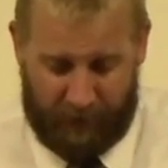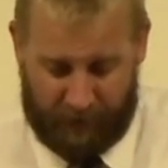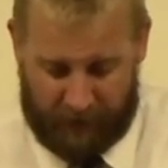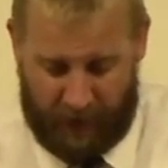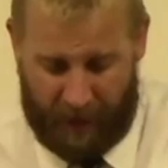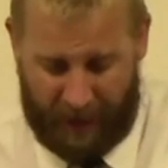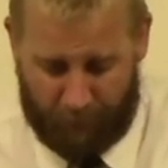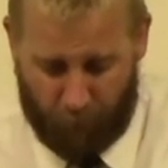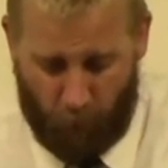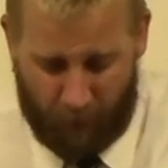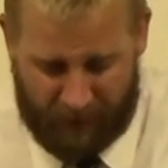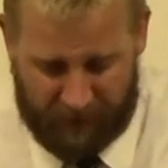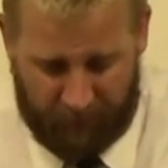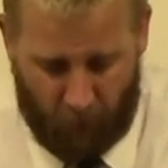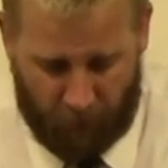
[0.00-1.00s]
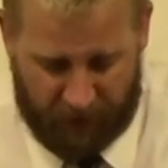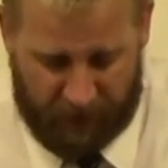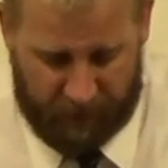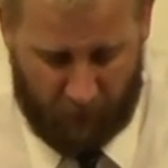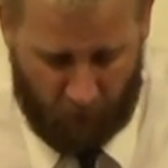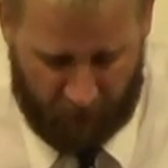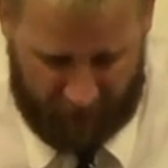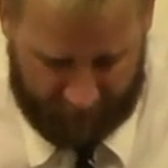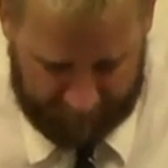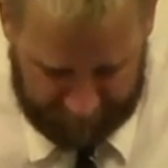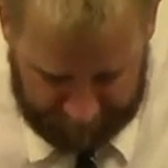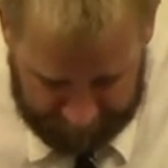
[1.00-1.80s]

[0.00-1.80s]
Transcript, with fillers: We saw that in Romans 4 this morning.